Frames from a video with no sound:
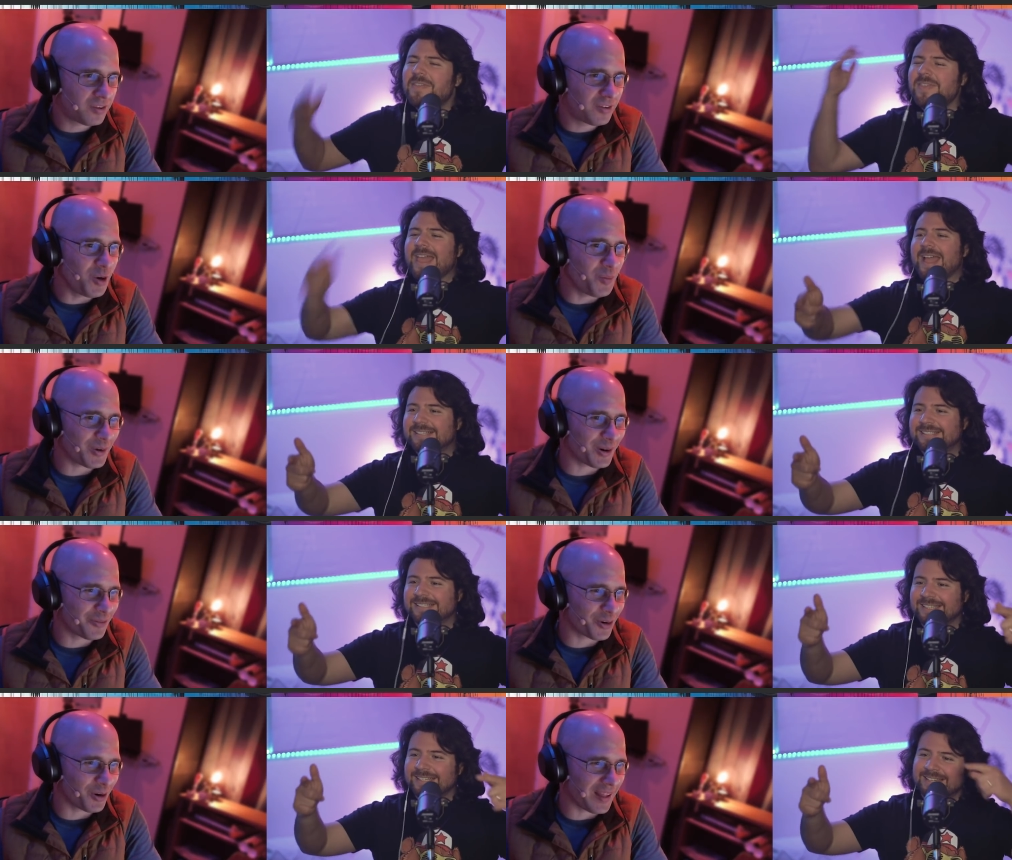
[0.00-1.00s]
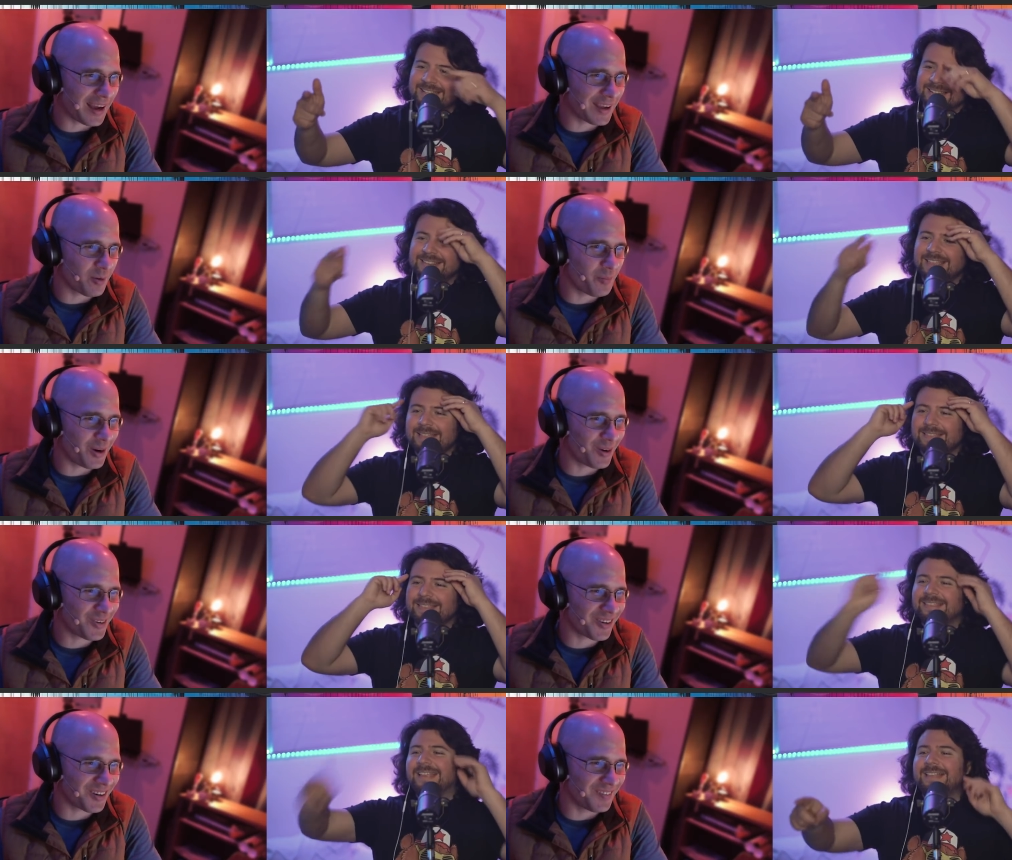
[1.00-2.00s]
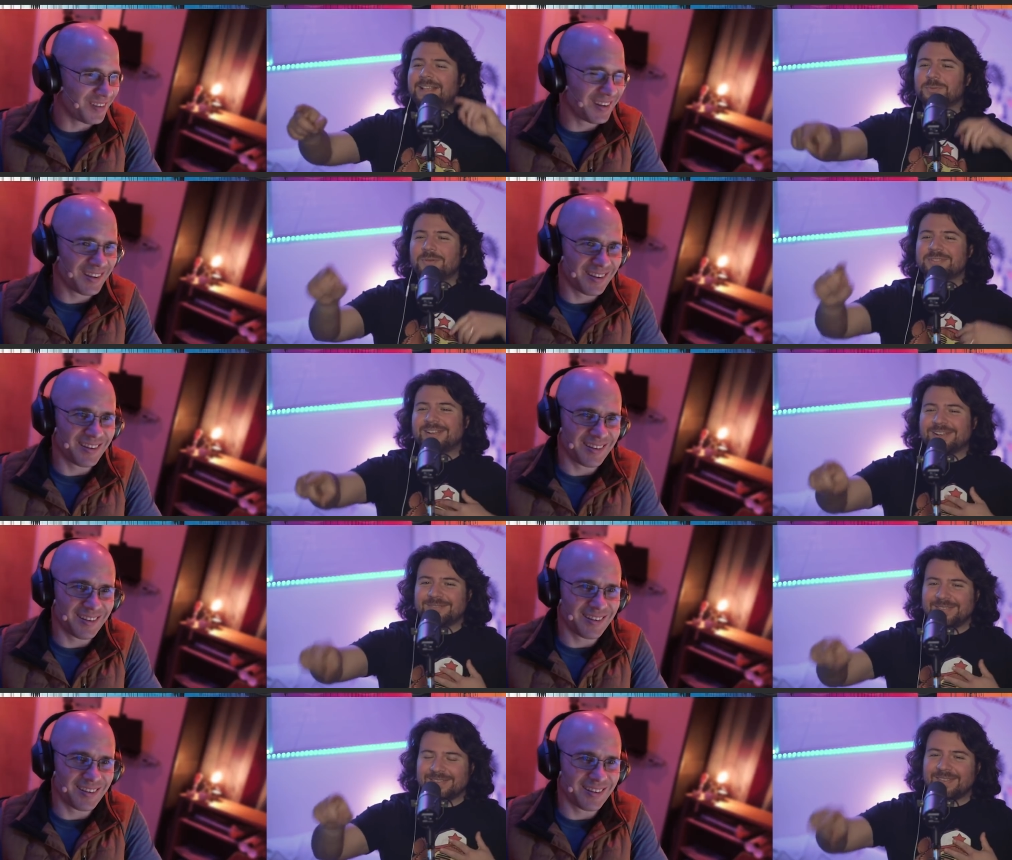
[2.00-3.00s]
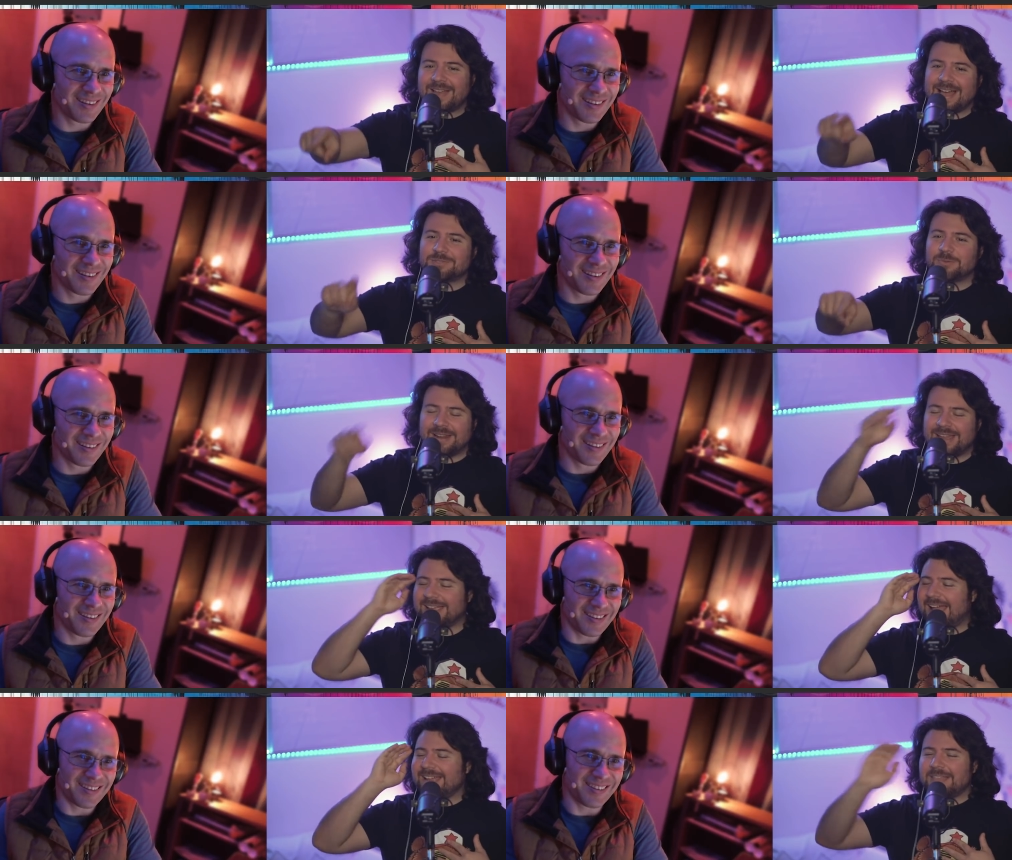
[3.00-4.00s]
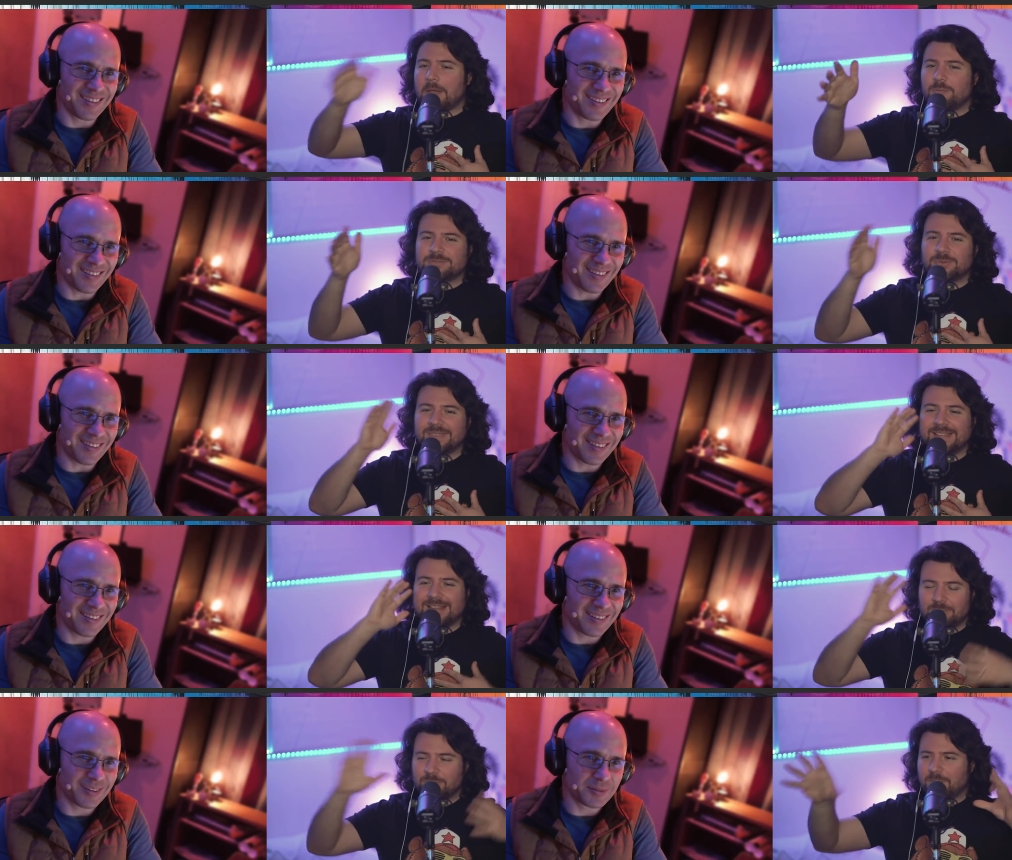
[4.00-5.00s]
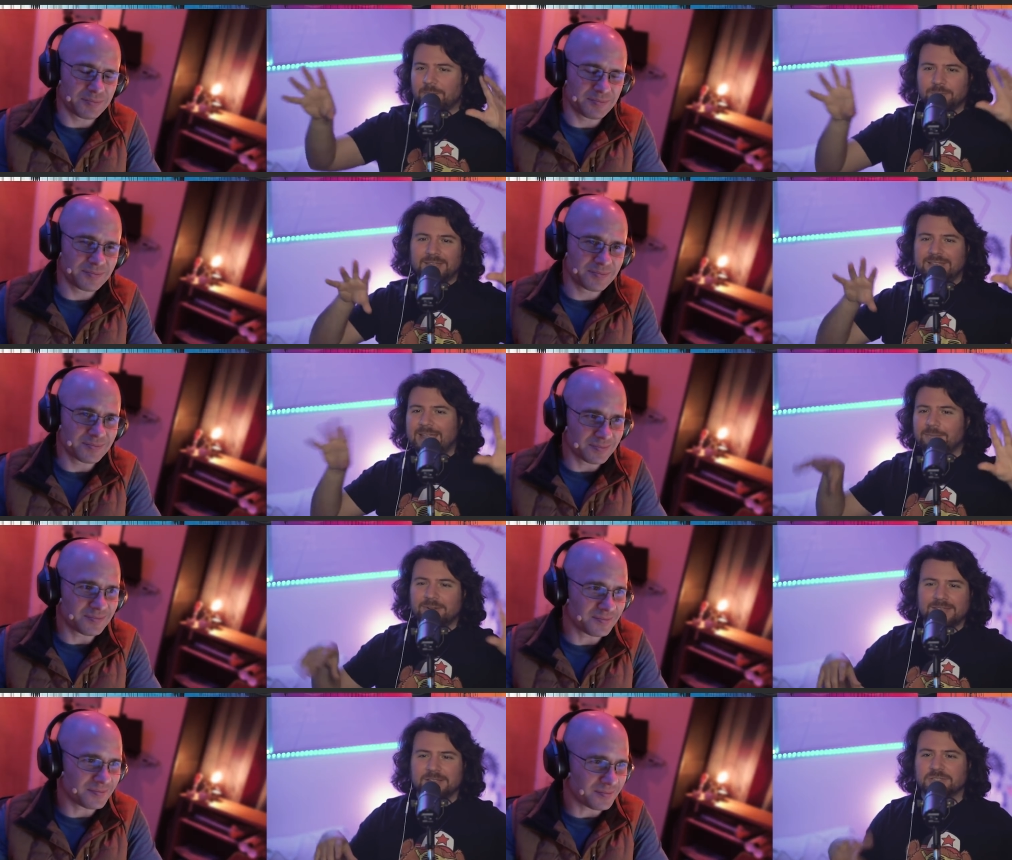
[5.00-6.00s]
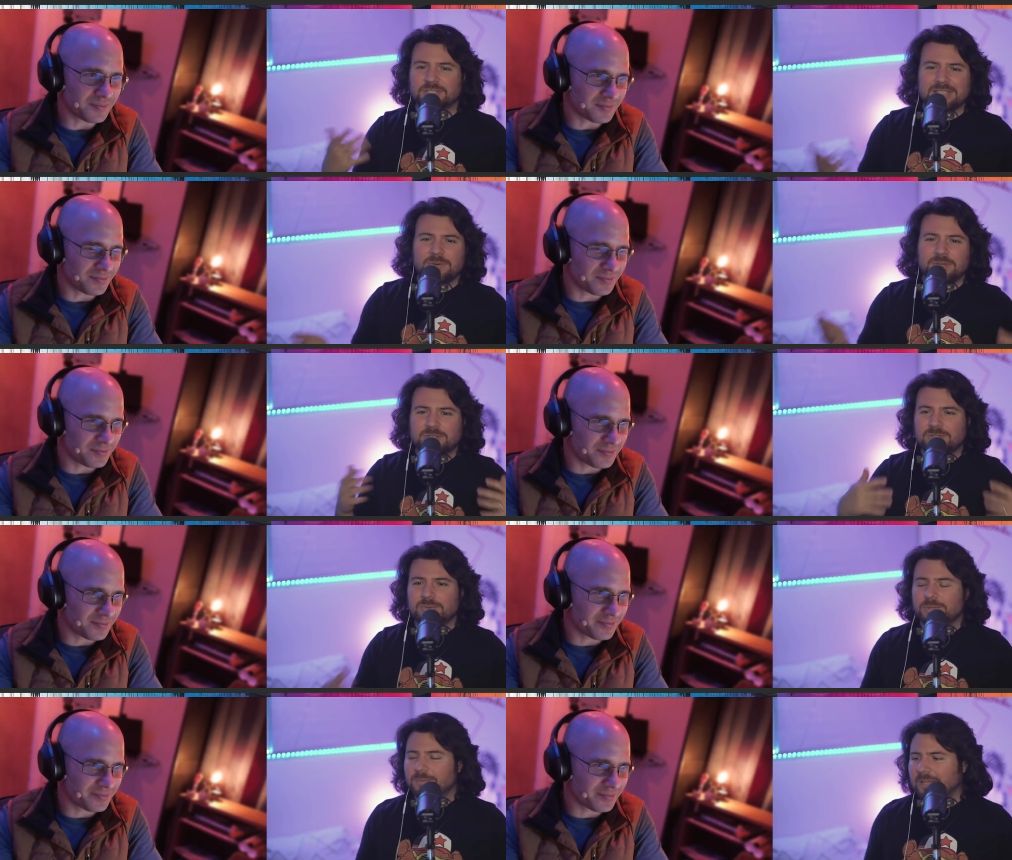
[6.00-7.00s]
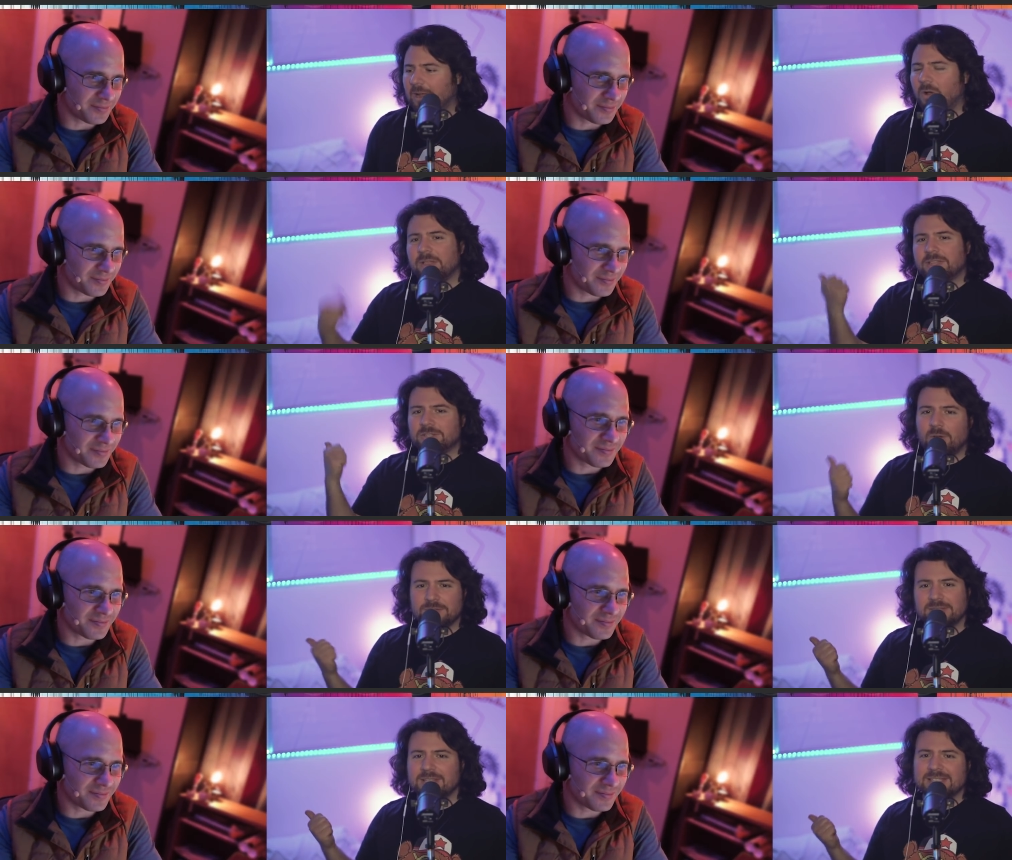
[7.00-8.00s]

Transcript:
Speaker 1: stupider yes! for a lack of a that, better term.
Speaker 2: That's what I was talking about in the last one. Like I, that was one thing. Like remember with the camera things, just sounded so stupid. Like oh, let's go into